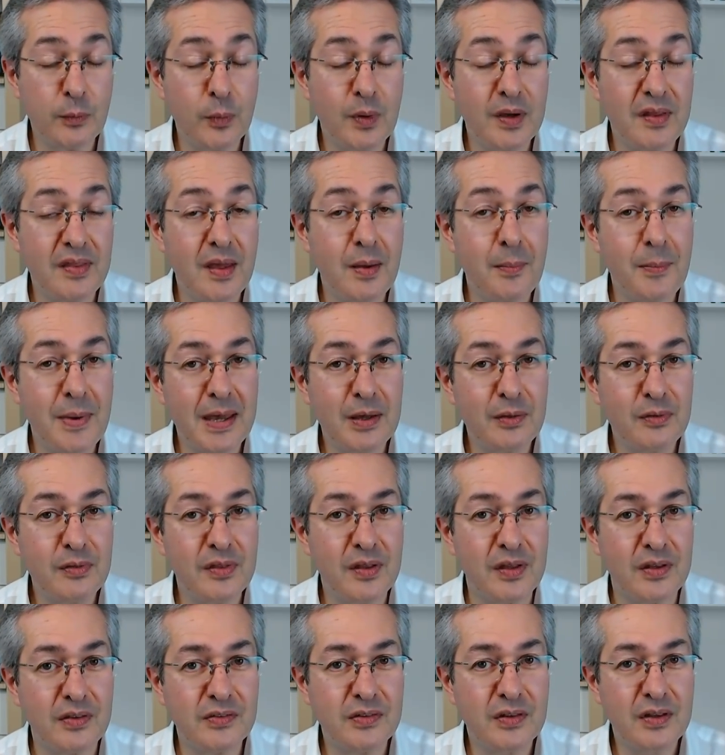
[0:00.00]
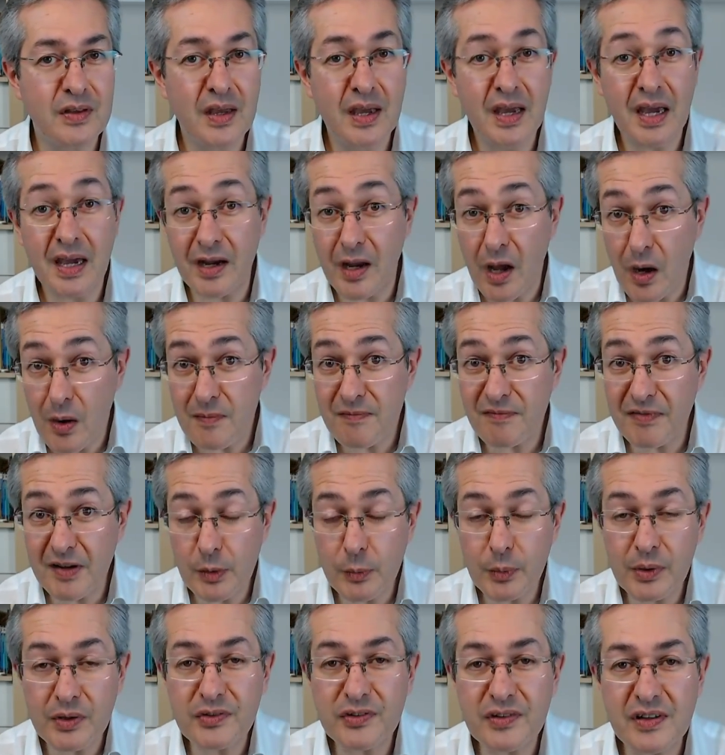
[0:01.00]
where their mouth is. And hopefully,
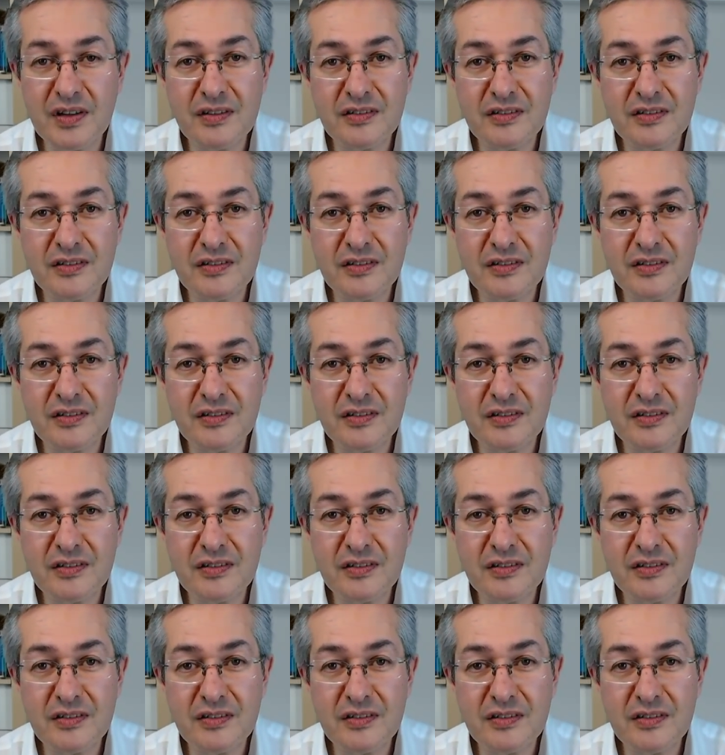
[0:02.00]
we'll see